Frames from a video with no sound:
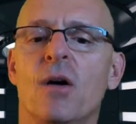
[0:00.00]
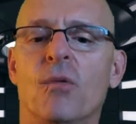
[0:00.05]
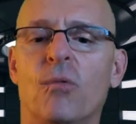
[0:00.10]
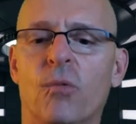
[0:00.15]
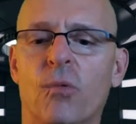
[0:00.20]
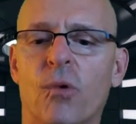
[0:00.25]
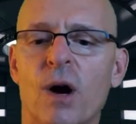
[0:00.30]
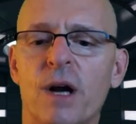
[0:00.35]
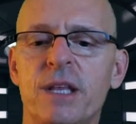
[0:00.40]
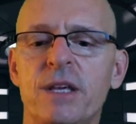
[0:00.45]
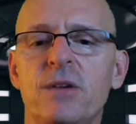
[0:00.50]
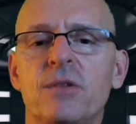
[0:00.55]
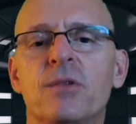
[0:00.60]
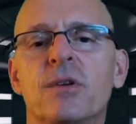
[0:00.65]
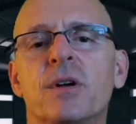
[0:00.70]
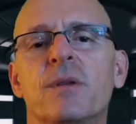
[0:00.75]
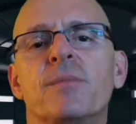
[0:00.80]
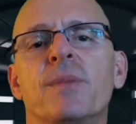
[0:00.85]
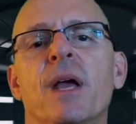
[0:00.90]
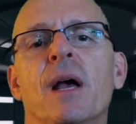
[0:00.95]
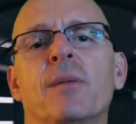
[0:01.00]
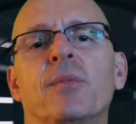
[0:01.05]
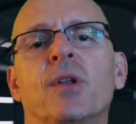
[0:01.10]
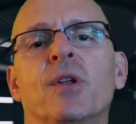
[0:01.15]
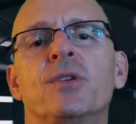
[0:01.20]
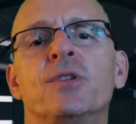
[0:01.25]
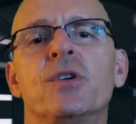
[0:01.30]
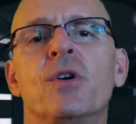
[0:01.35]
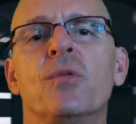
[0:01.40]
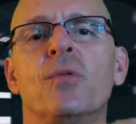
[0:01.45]
What are you going to be
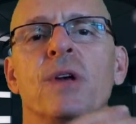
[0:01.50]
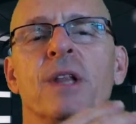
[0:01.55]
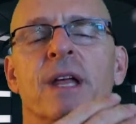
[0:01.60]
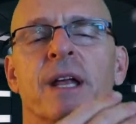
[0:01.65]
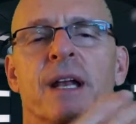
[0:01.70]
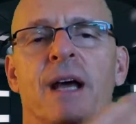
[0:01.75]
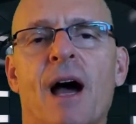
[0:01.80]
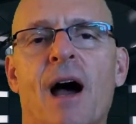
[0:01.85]
able to do with it?